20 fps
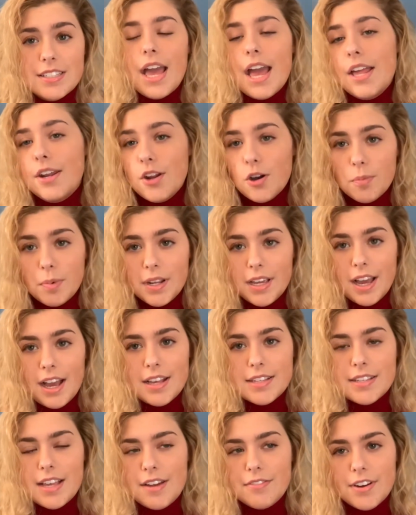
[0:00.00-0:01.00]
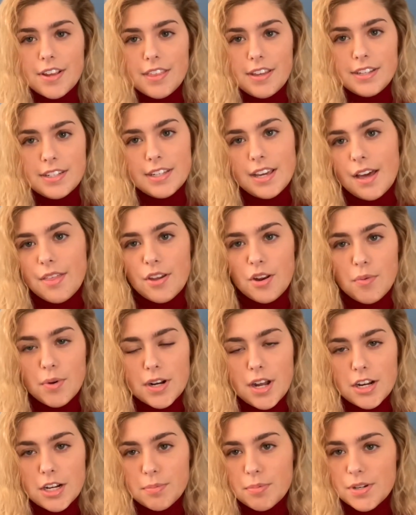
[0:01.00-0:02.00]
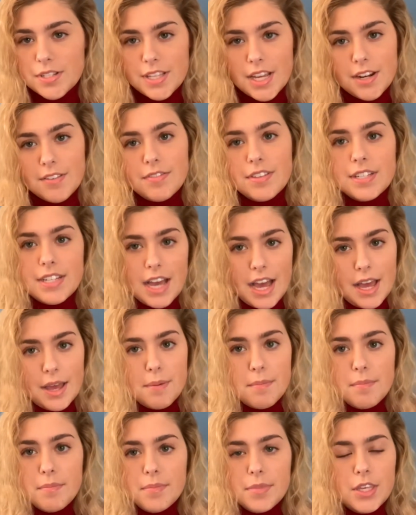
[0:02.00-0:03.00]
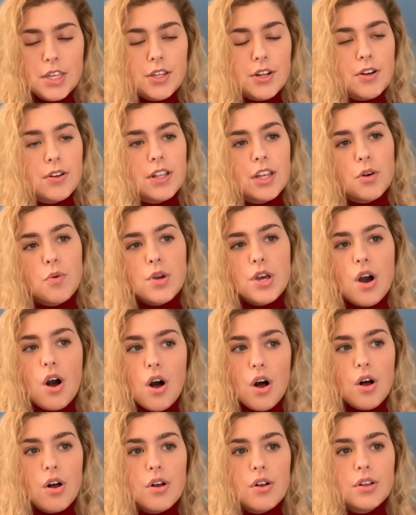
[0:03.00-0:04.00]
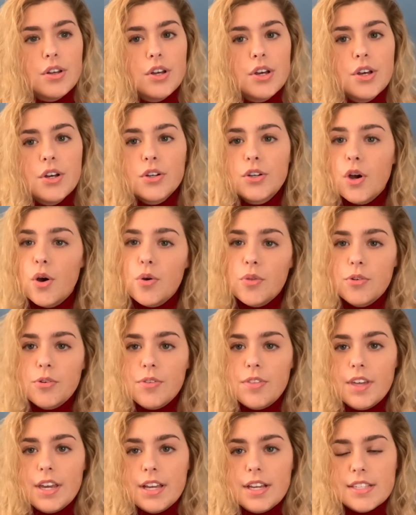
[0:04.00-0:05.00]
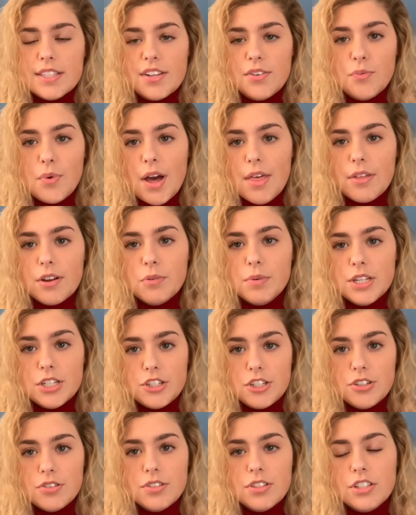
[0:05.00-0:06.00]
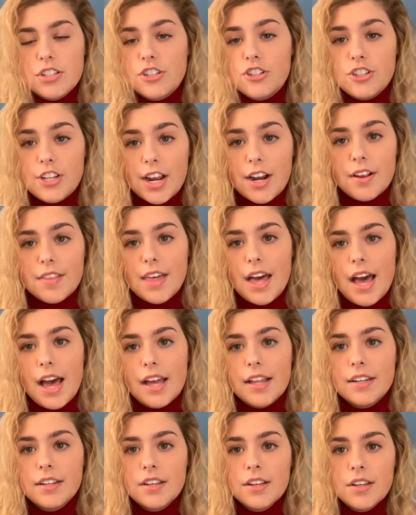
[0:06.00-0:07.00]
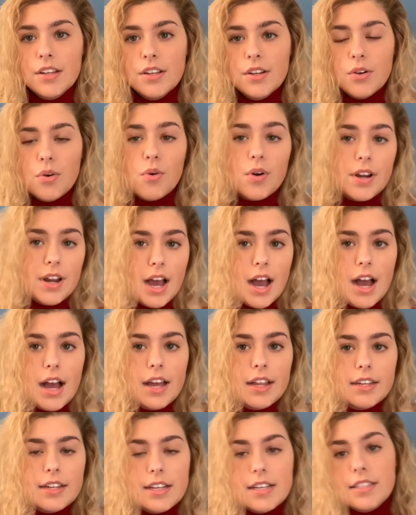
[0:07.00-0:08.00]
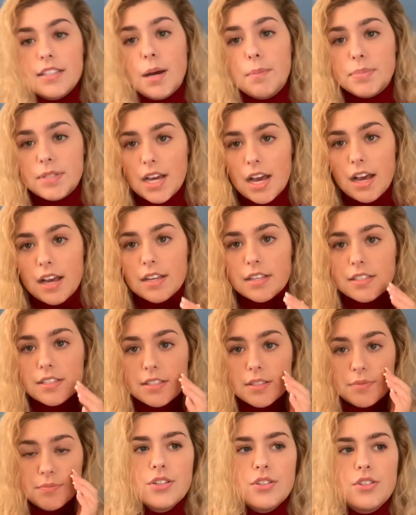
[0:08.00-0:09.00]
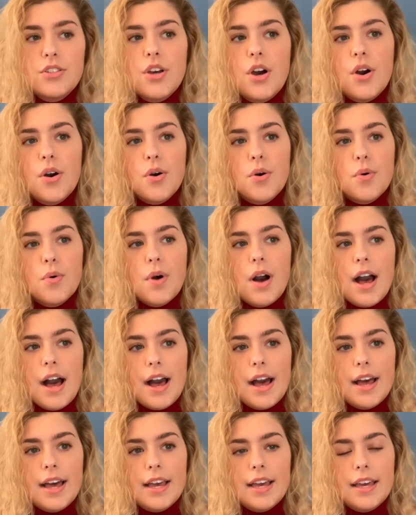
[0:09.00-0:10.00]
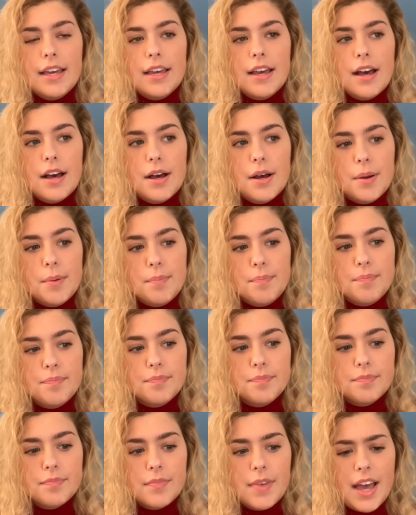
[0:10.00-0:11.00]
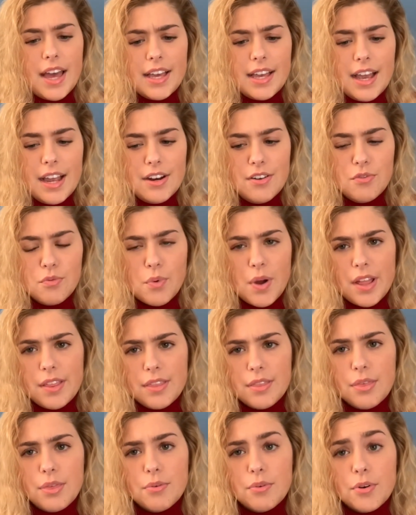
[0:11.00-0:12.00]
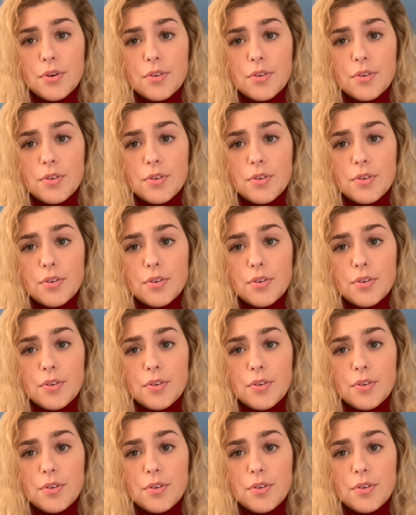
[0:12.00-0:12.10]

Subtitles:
and nobody has everything together 100% of the time. You know, like, we all go through things, and whether we choose to share that or not is up to us. So I kind of went through